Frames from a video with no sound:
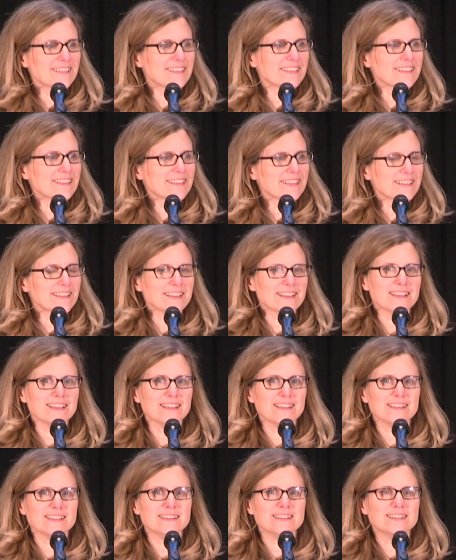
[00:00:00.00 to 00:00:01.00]

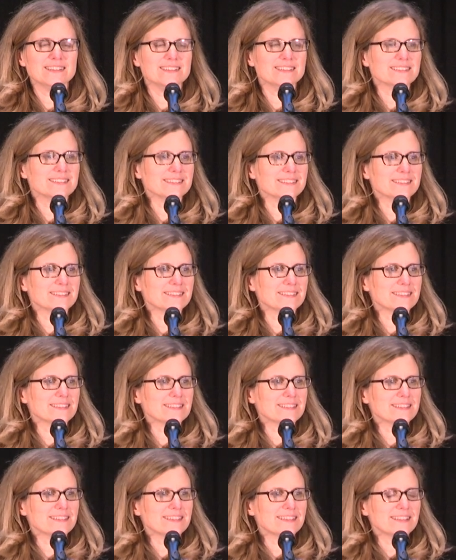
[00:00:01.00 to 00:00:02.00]

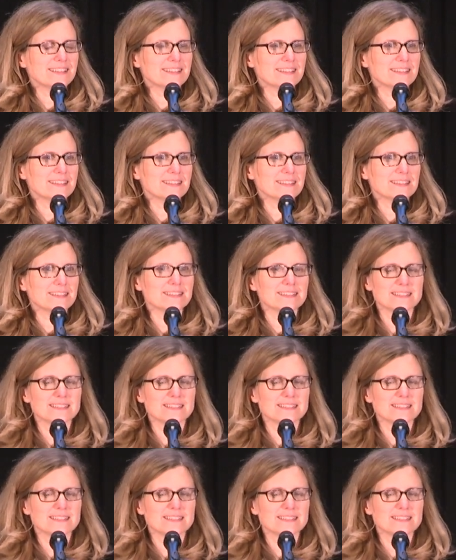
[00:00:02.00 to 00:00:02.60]
[no speech]